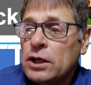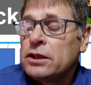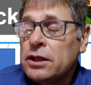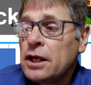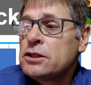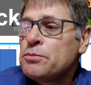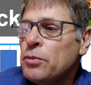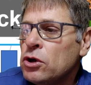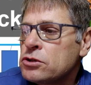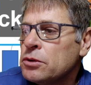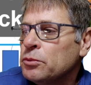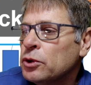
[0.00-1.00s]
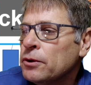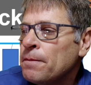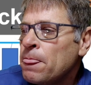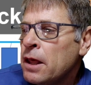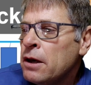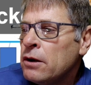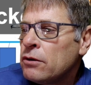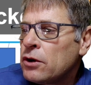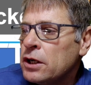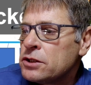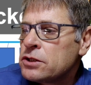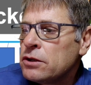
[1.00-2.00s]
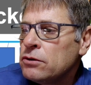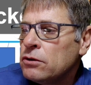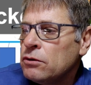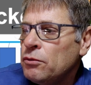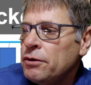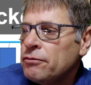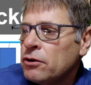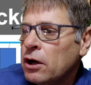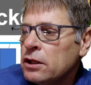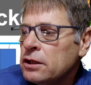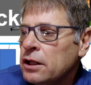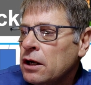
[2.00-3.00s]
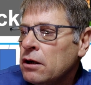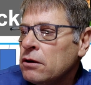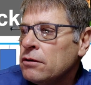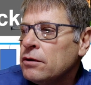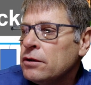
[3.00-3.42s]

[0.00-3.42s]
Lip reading: that's possible. All right, so we've got now